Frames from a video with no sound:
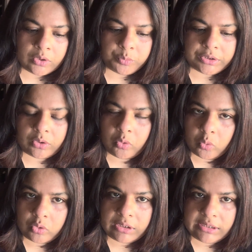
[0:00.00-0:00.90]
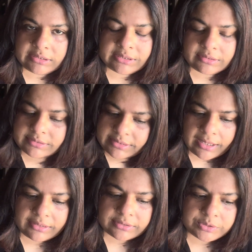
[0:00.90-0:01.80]
with our own needs and
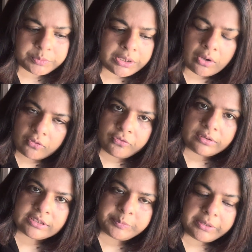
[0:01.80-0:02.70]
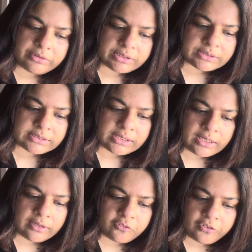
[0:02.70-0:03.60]
desires, we often experience
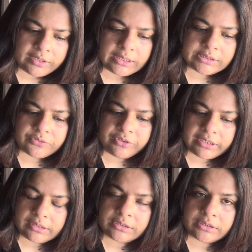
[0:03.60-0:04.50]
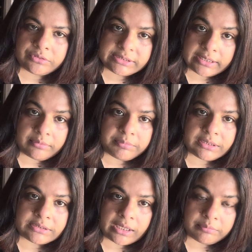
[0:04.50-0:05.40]
feelings of guilt,
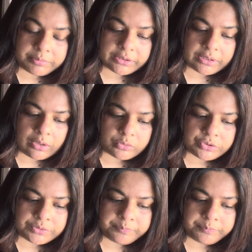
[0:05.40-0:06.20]
resentment, and burnout.